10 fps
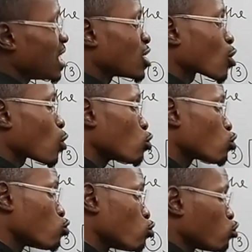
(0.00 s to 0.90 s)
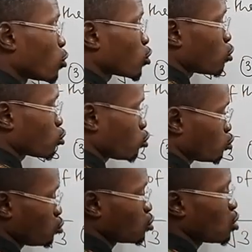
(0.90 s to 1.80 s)
It's close to 2 but not
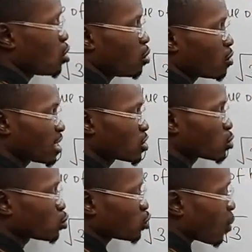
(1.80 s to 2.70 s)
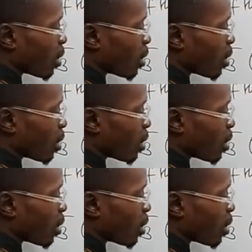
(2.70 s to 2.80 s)
2. All right, so we'll try